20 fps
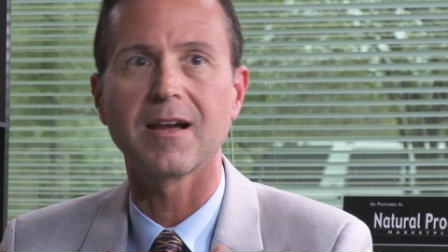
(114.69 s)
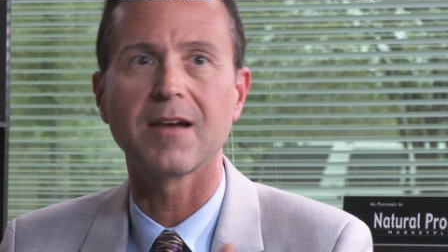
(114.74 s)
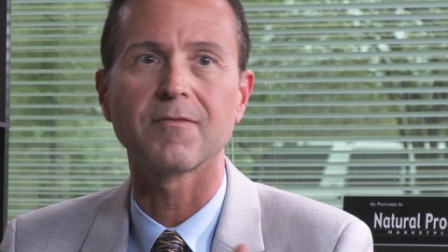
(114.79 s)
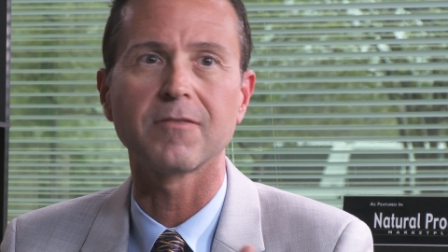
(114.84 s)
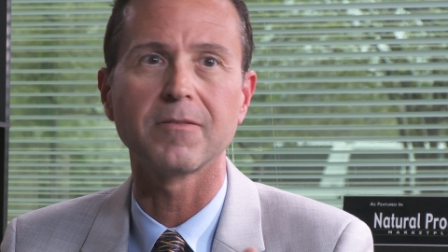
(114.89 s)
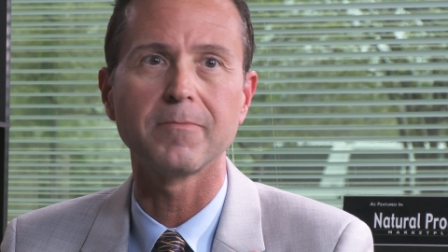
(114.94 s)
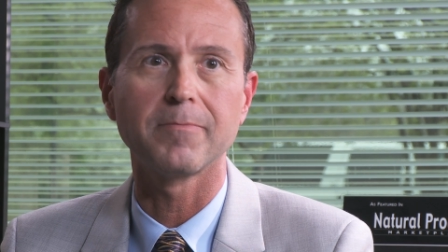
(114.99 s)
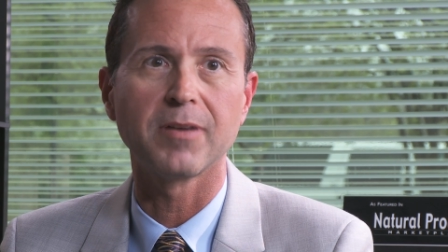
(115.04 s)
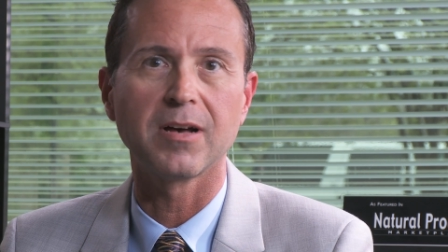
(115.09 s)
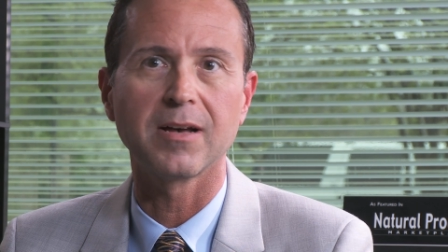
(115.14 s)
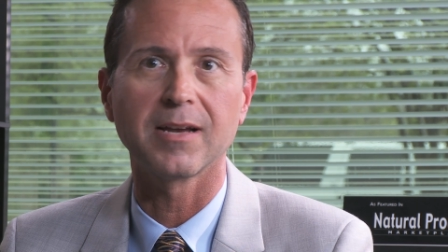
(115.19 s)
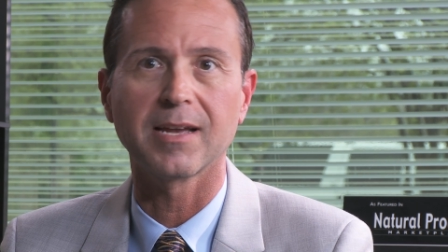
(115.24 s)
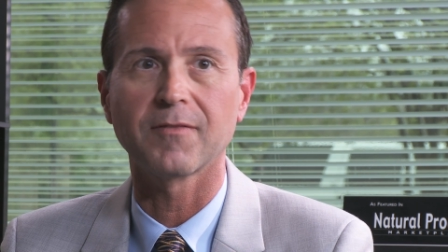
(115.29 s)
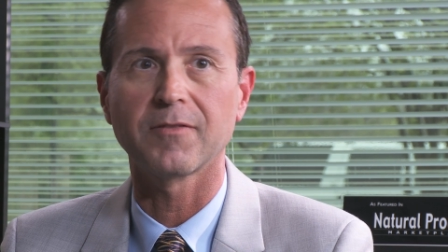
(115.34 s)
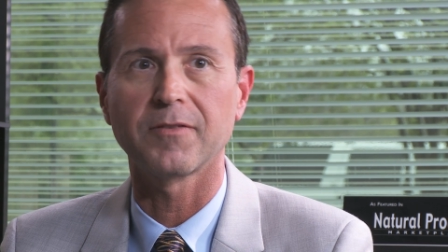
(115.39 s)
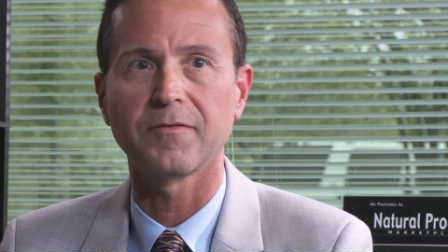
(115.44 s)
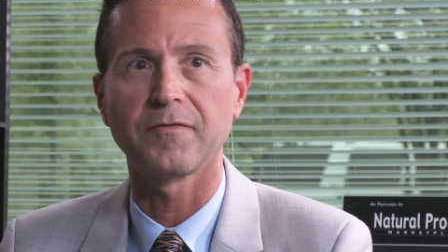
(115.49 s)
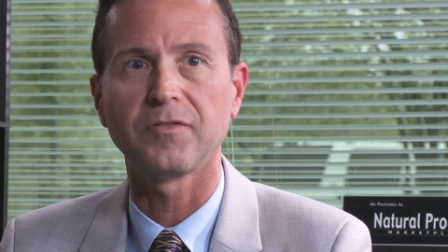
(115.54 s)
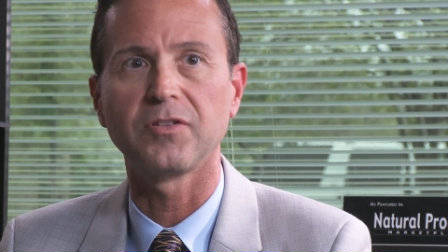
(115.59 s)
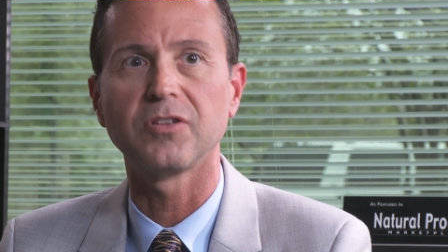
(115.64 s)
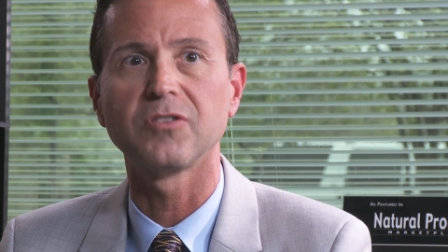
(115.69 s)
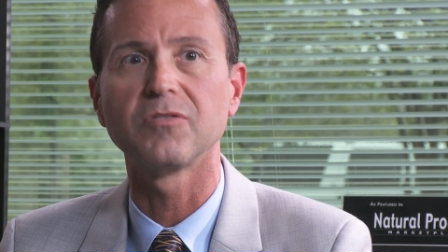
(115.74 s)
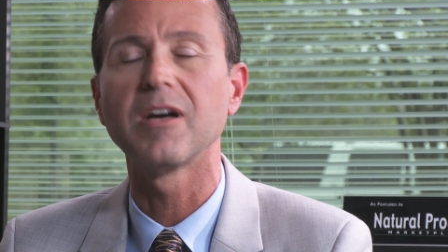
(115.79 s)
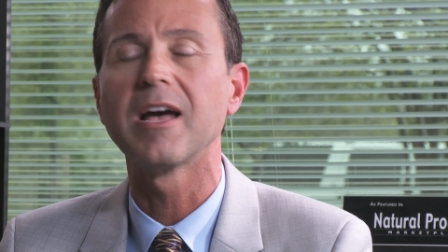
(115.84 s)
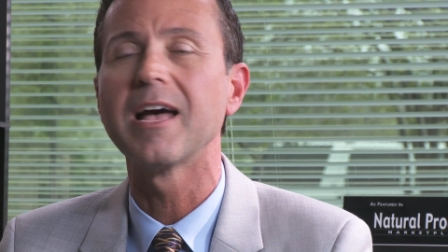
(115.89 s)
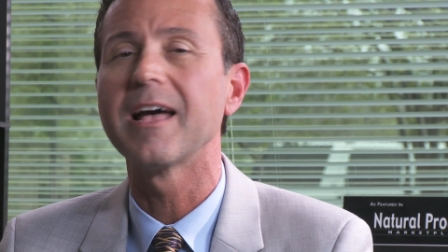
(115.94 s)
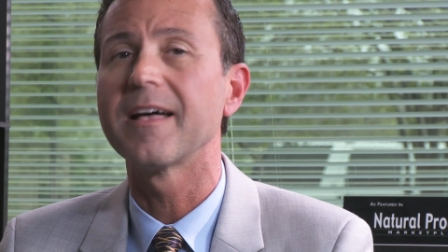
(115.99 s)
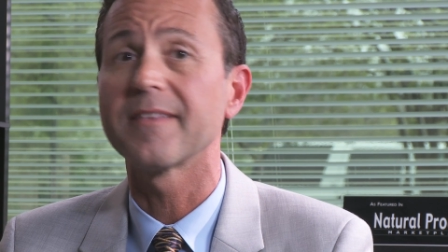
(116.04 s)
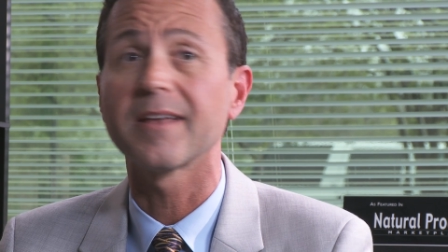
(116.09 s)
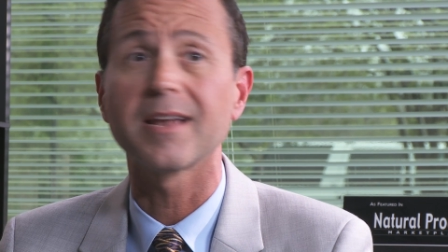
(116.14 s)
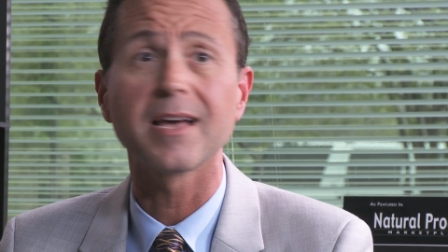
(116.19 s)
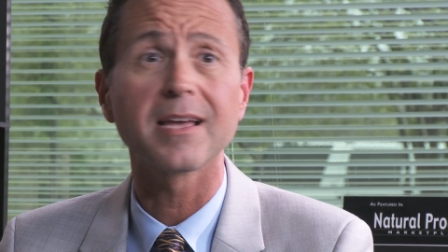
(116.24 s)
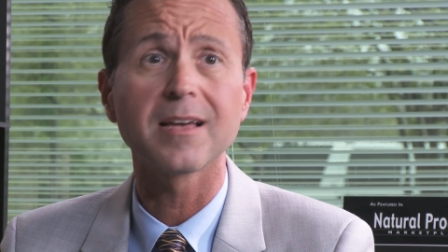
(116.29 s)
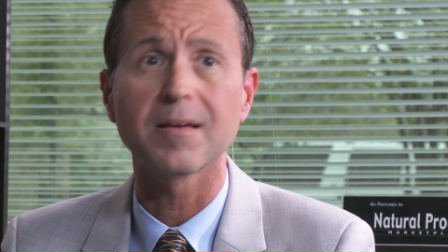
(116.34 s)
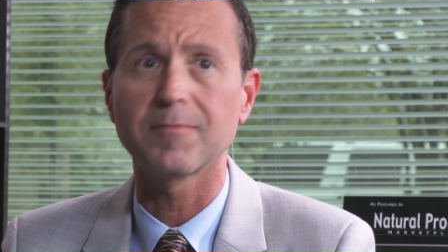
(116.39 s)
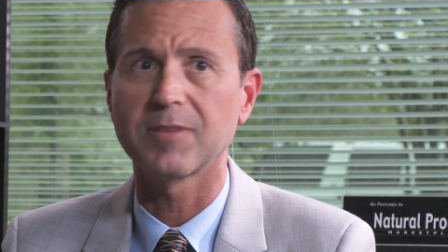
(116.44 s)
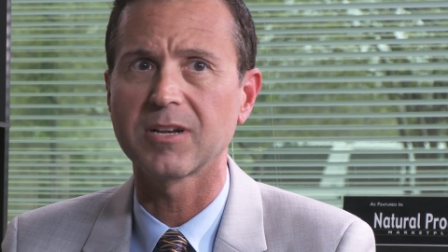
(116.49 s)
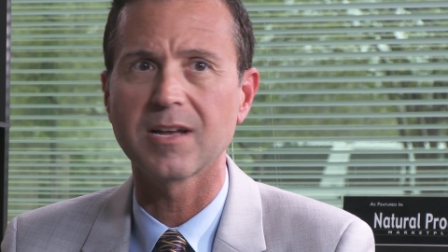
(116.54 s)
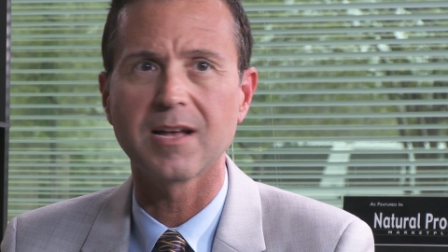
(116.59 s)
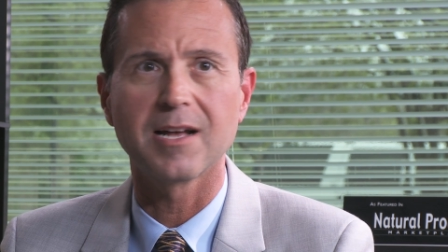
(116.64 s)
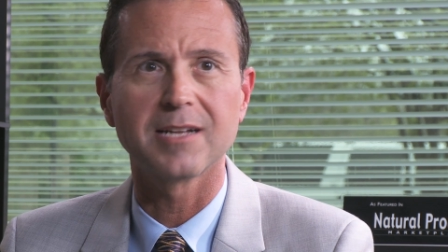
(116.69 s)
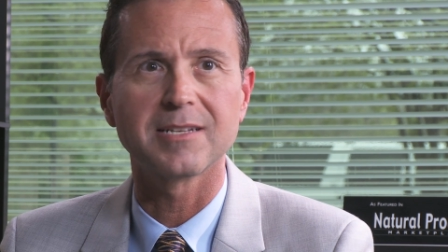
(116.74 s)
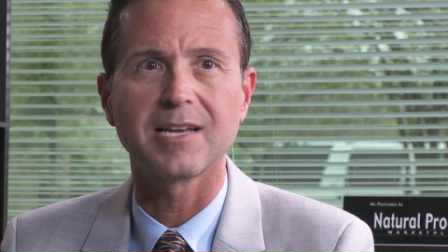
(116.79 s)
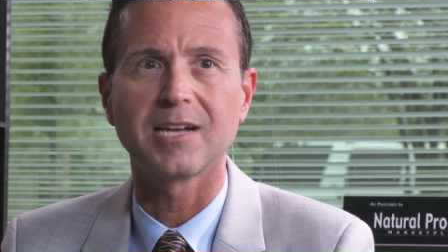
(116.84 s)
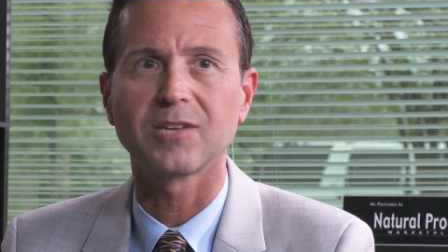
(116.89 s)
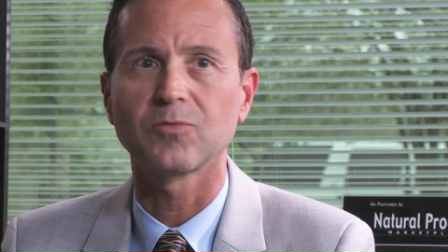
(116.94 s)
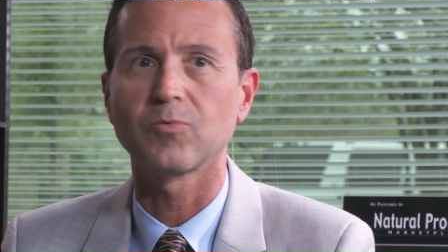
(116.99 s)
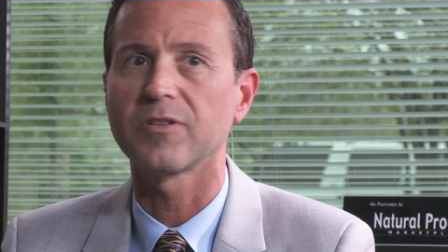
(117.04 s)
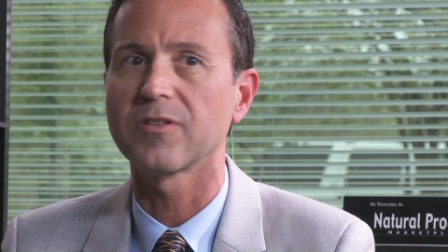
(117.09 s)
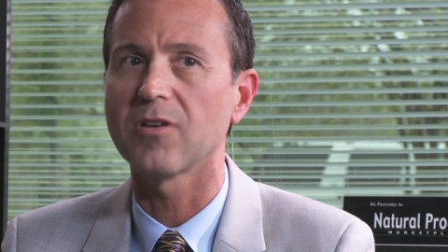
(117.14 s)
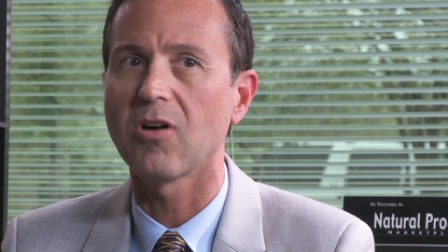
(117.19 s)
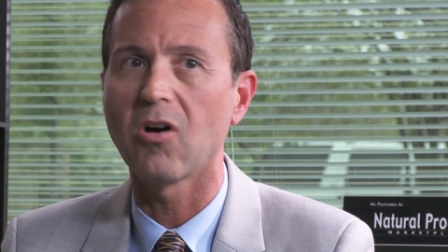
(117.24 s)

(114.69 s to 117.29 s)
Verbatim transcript: every bug, every flu that I come in contact with